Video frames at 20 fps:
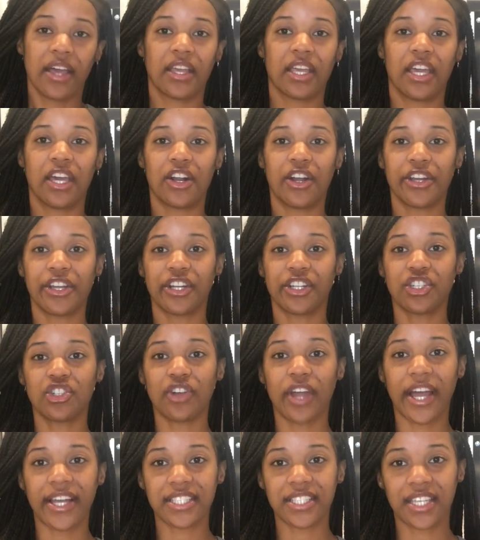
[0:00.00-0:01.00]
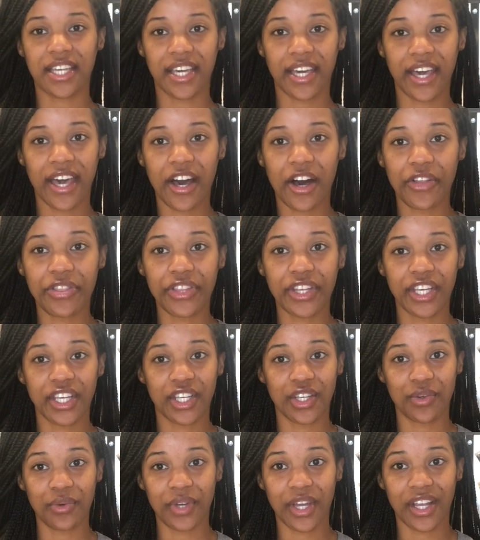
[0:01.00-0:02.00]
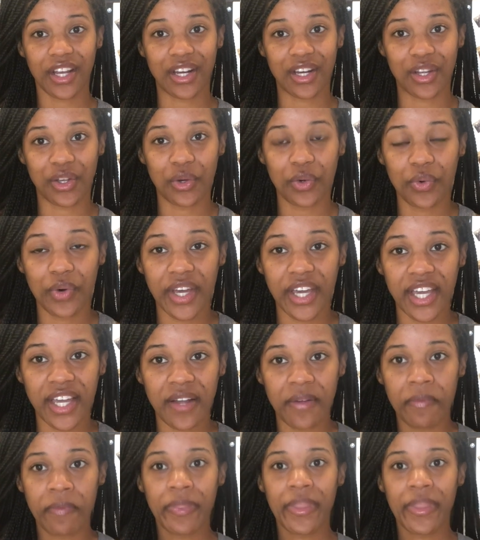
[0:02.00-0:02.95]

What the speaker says: Get on your track to get healthy. You can do it.